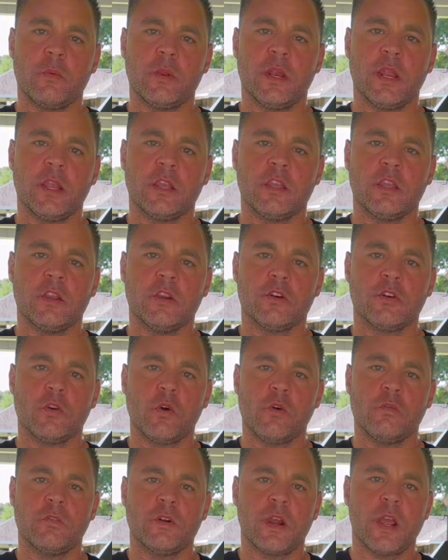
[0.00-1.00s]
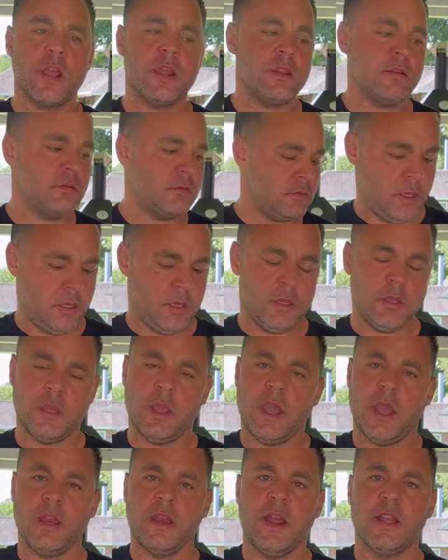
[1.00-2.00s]
let cure overnight.
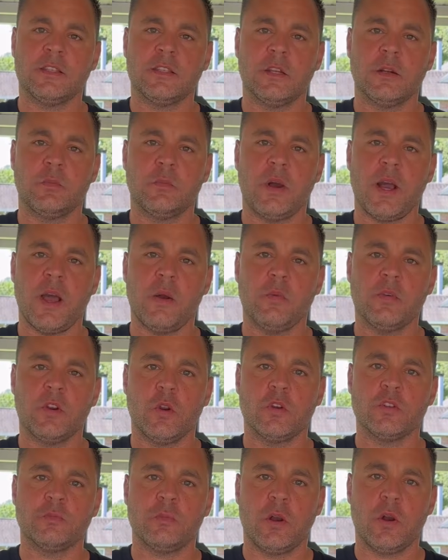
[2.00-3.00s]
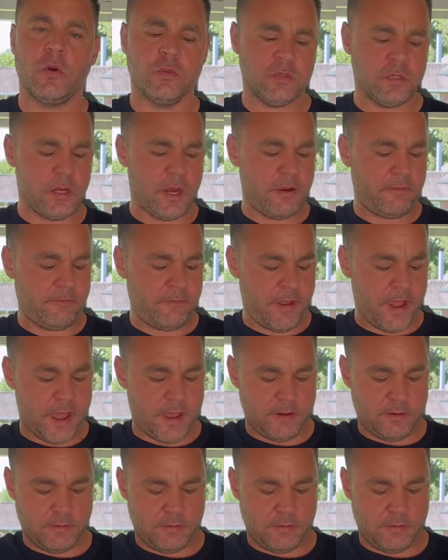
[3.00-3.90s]
Add that to the pot with those bones and that fat.